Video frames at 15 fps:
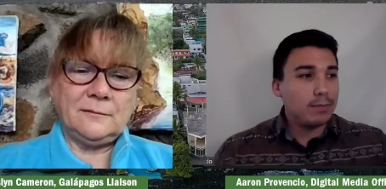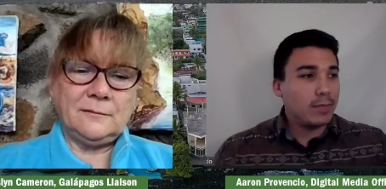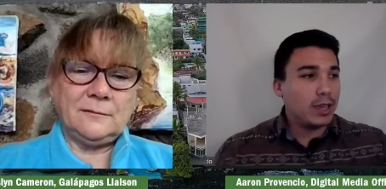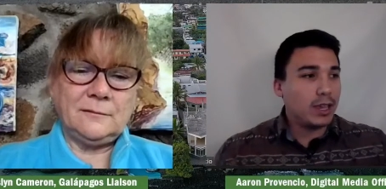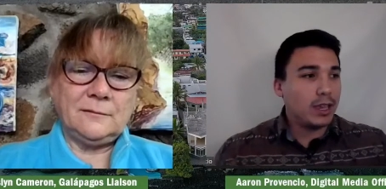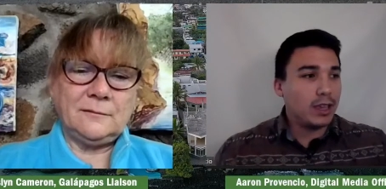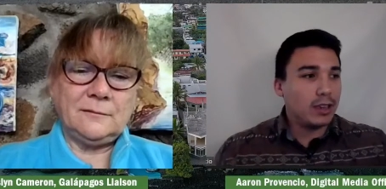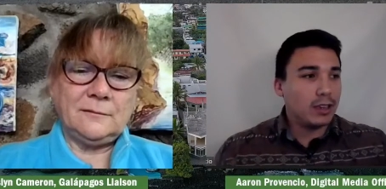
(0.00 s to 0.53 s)

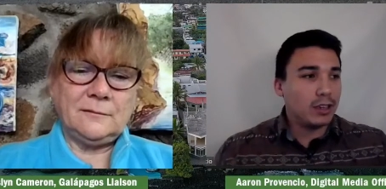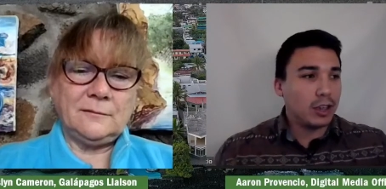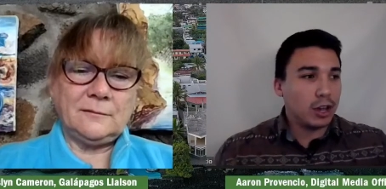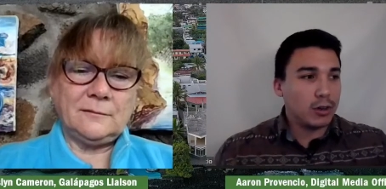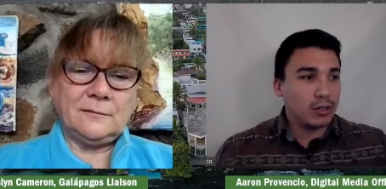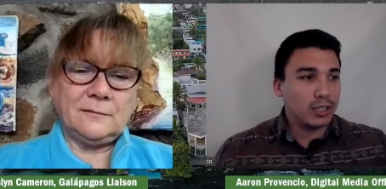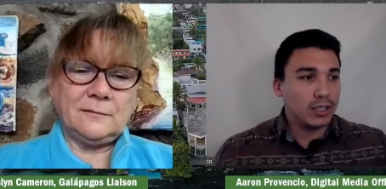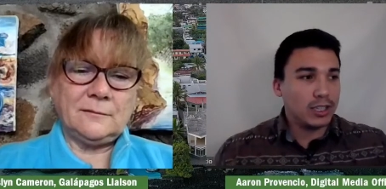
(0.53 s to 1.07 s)
Speaker 1: me go
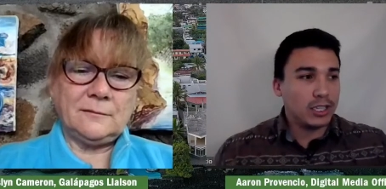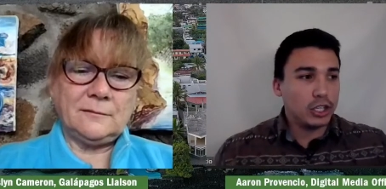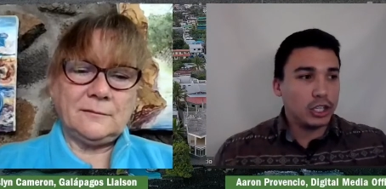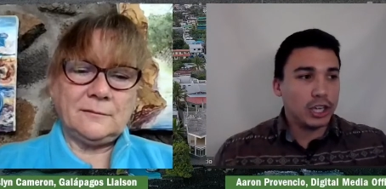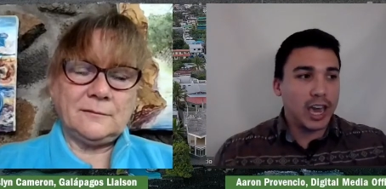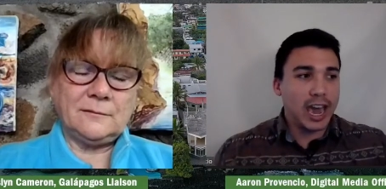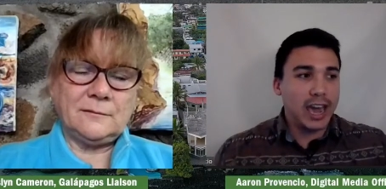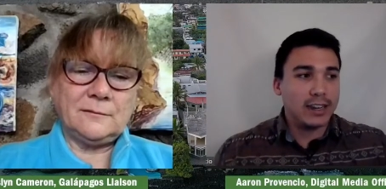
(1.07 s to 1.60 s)
to the
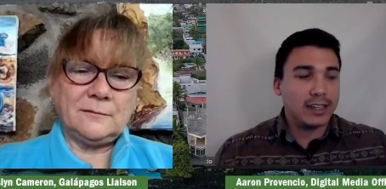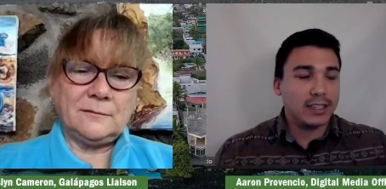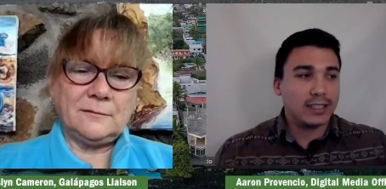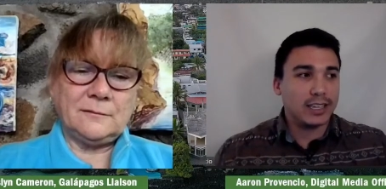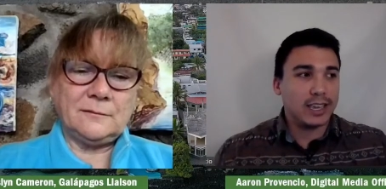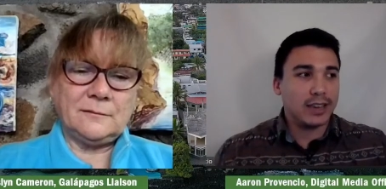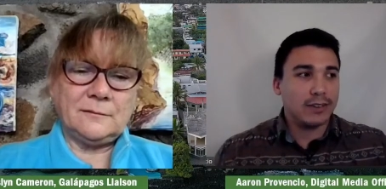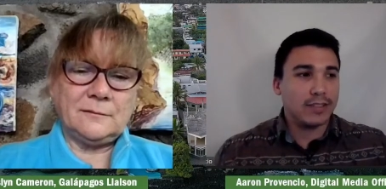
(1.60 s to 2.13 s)
chat and see
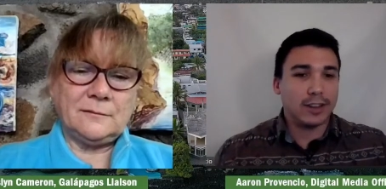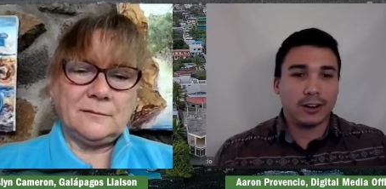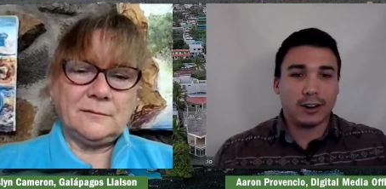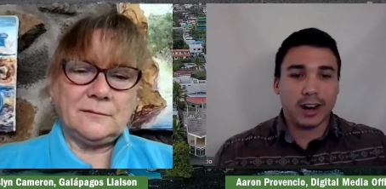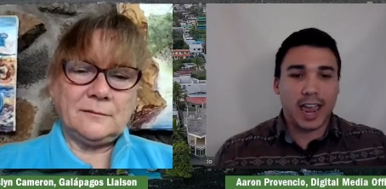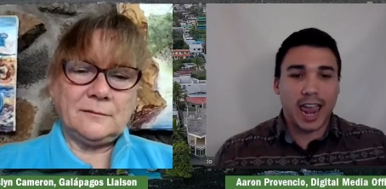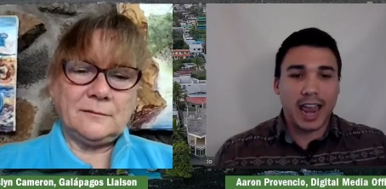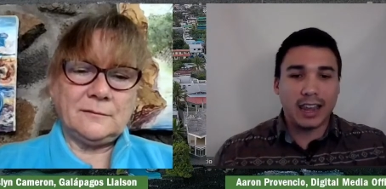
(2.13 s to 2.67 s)
if there are
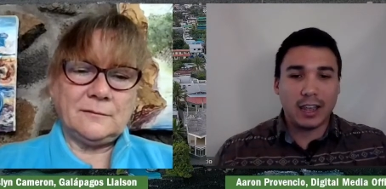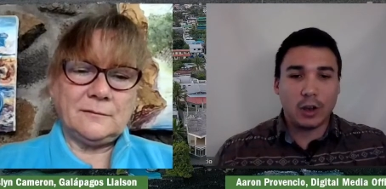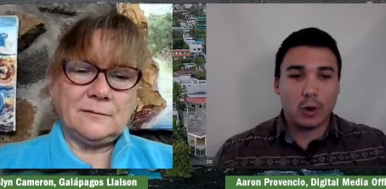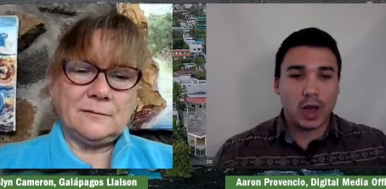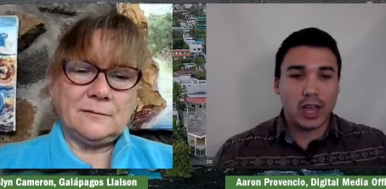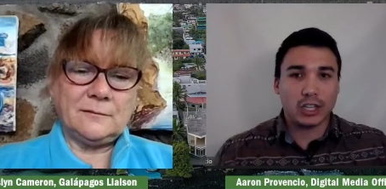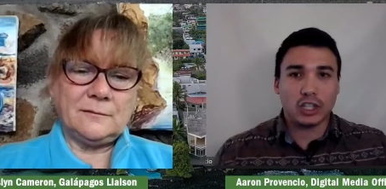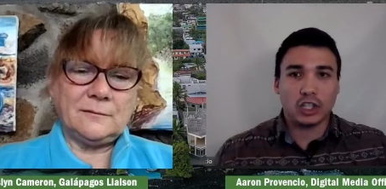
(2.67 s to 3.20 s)
any
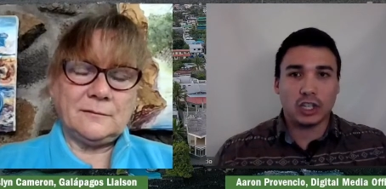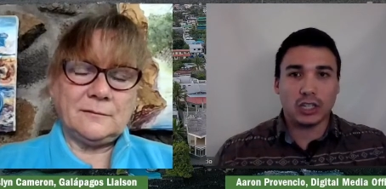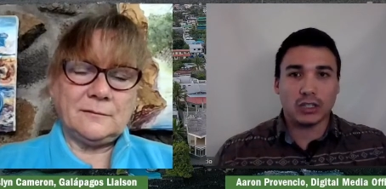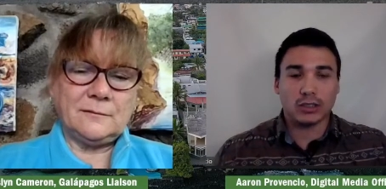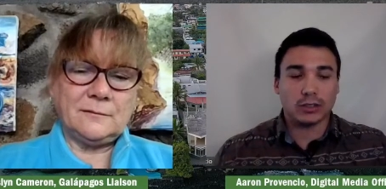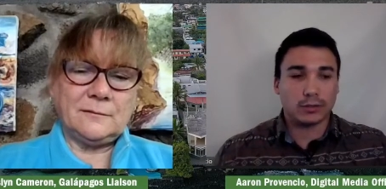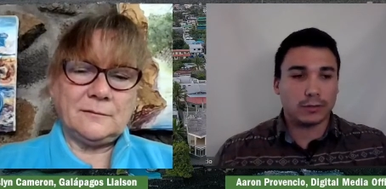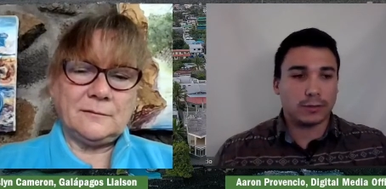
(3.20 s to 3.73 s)
questions
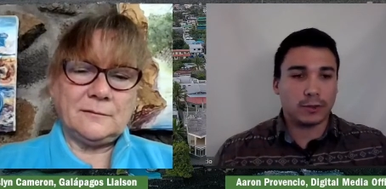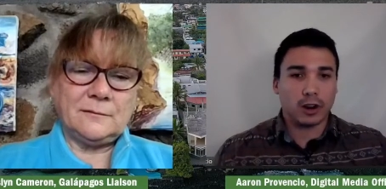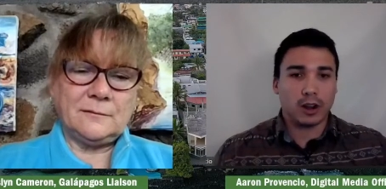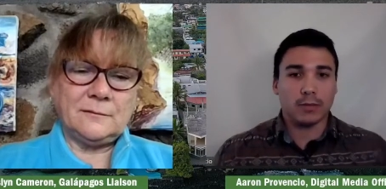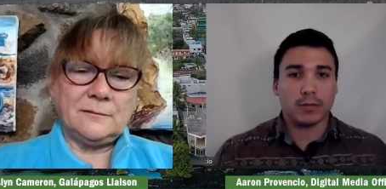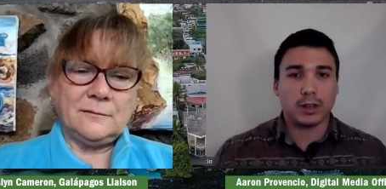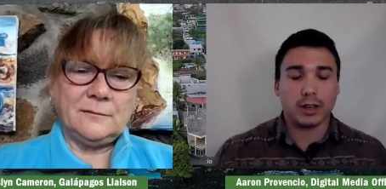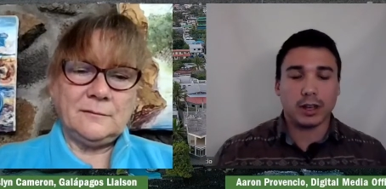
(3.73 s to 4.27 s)

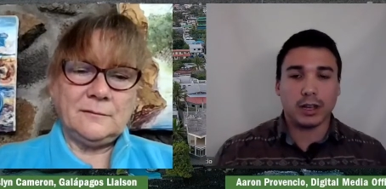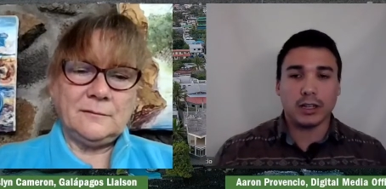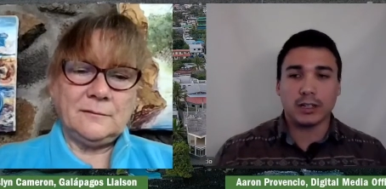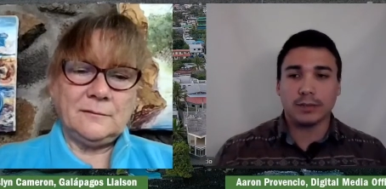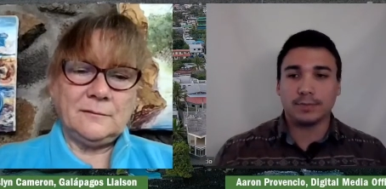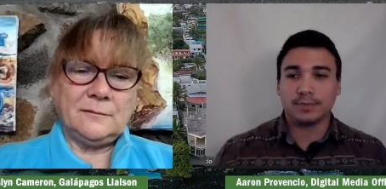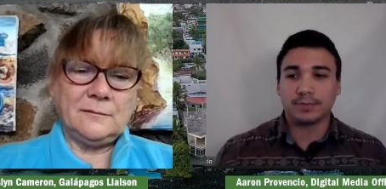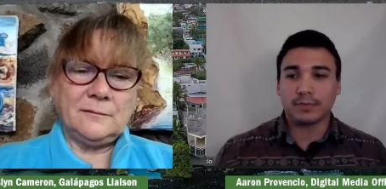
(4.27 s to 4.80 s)
from,
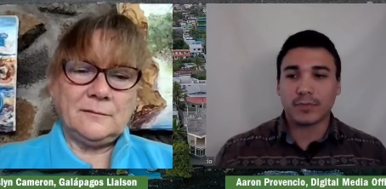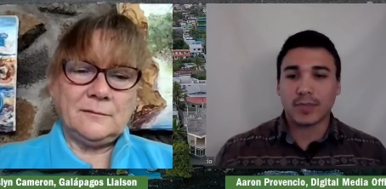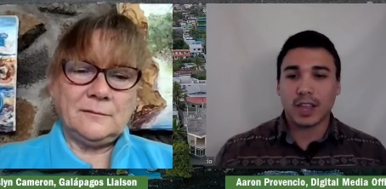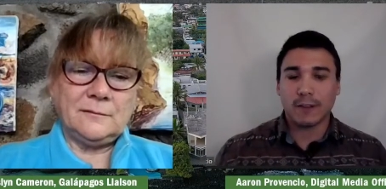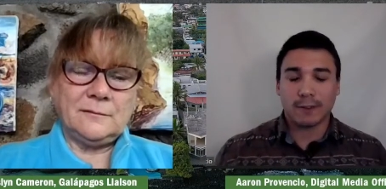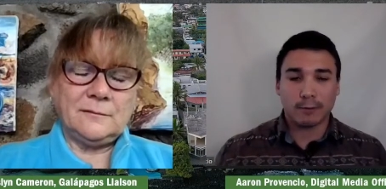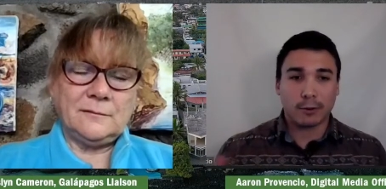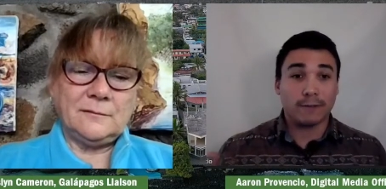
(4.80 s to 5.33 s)
um,
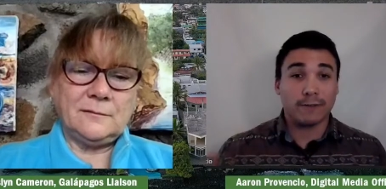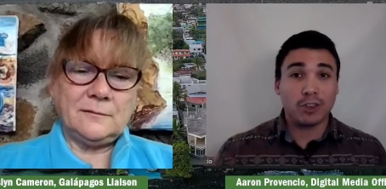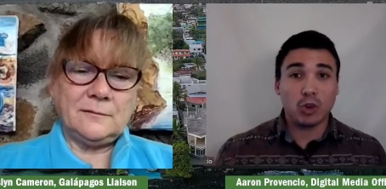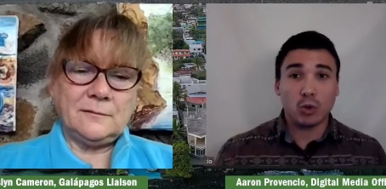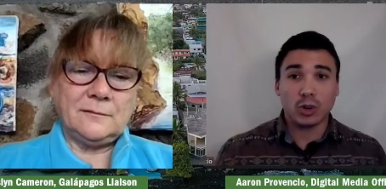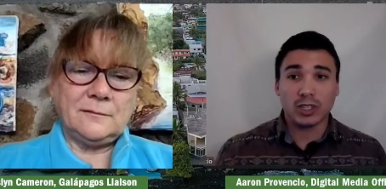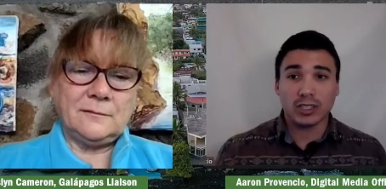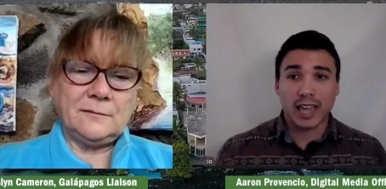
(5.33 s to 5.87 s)
from our
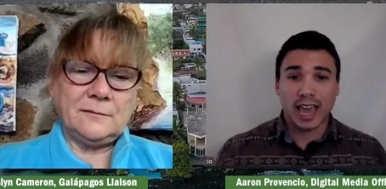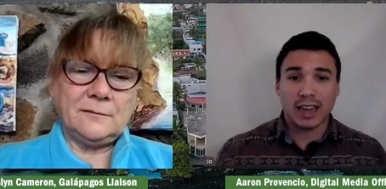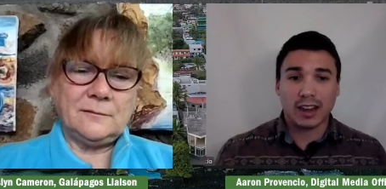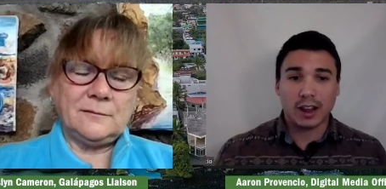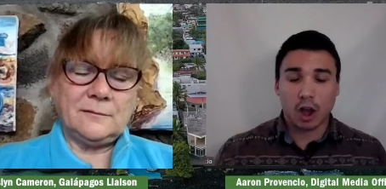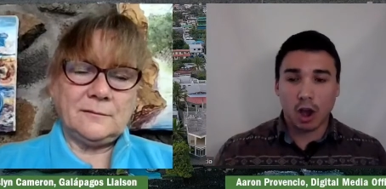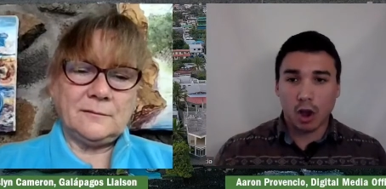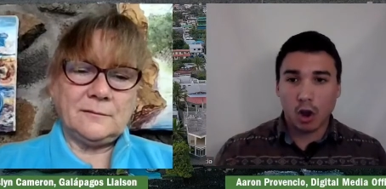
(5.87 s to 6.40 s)
viewers at
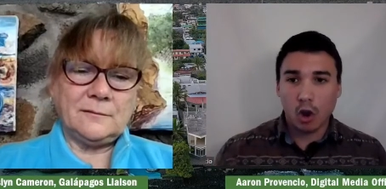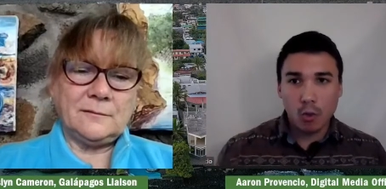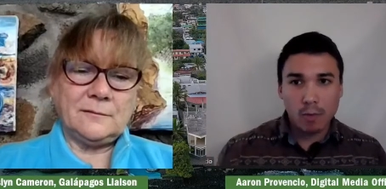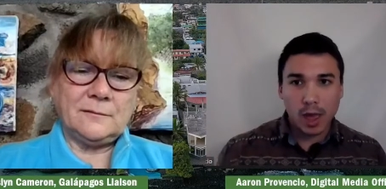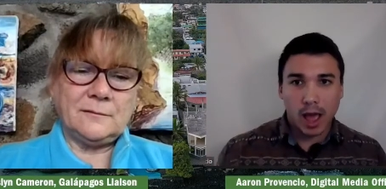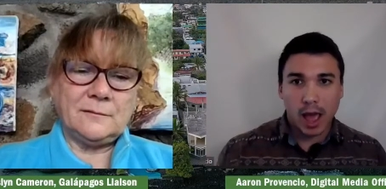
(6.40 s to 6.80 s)
home.